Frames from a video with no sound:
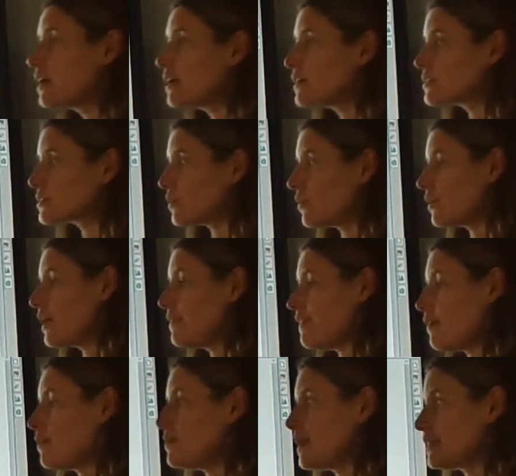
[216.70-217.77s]
So
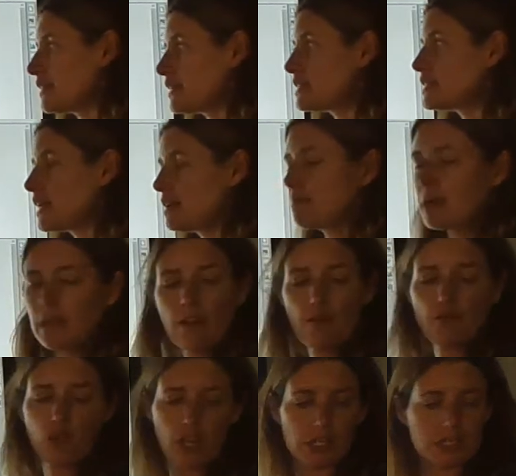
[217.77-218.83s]
that would make this statement
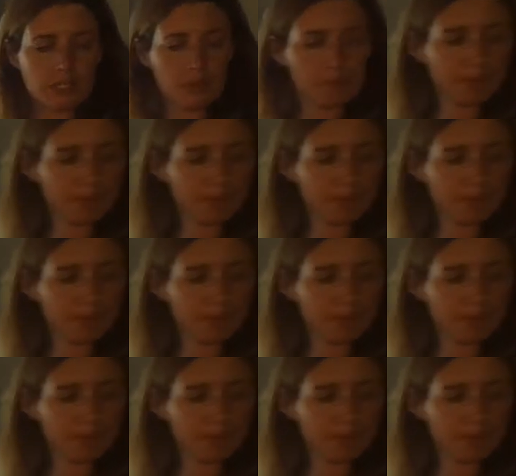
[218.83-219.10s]
false.